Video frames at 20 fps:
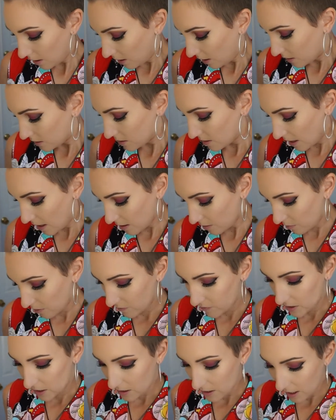so now that
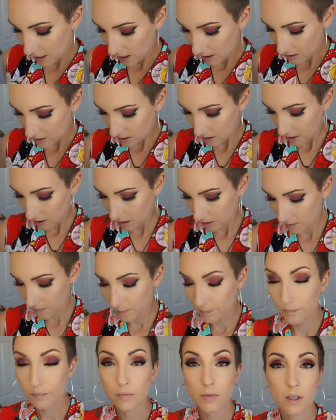we've done that,
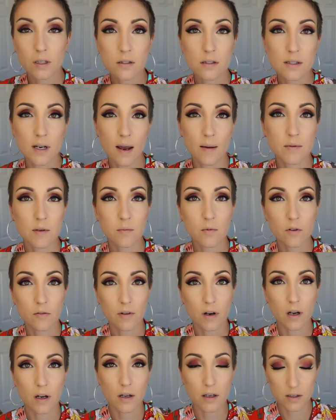it's time to move
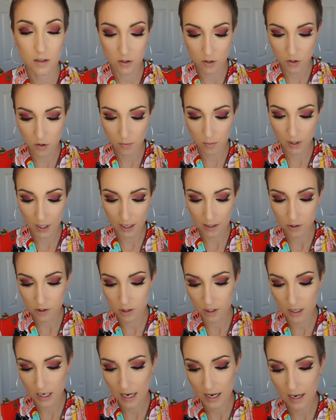on to blush.
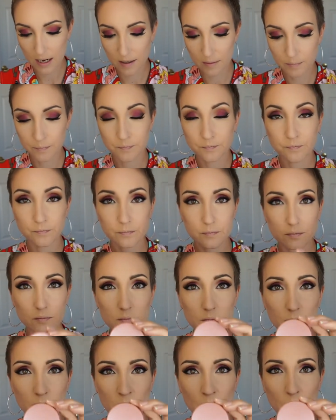Today,
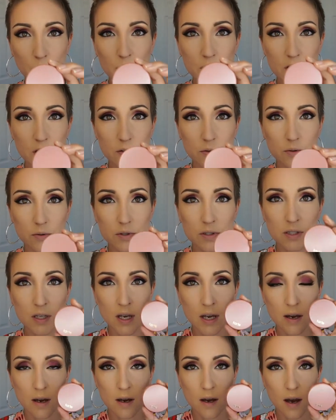I'm gonna use
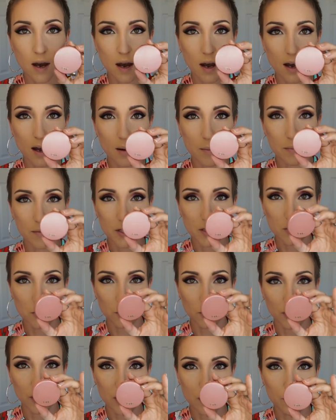this
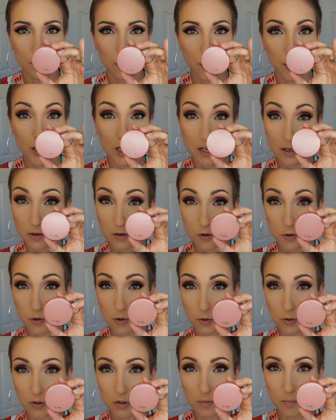really pretty
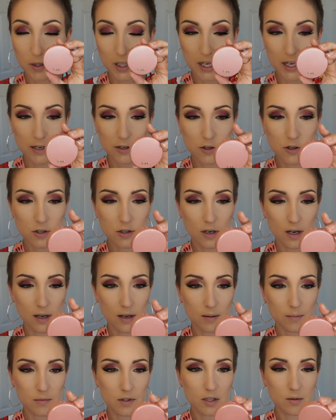neutral blush.
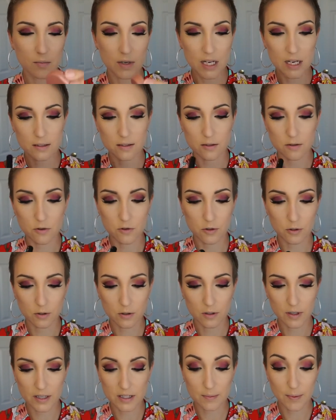To me, it's
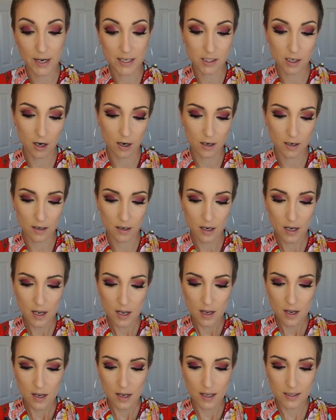neutral. It's by Tarte.
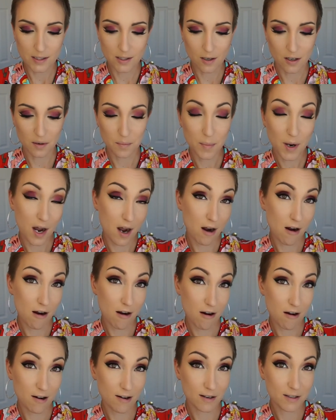It's called
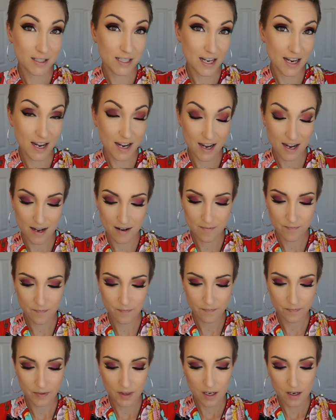Tarte.
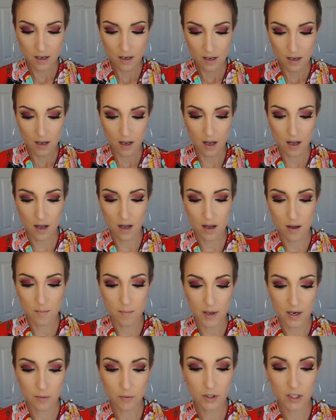
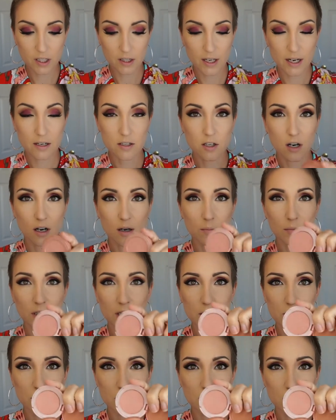And I really like Tarte
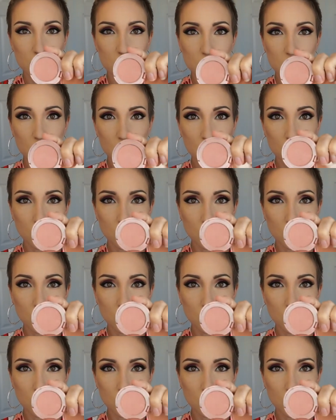blushes.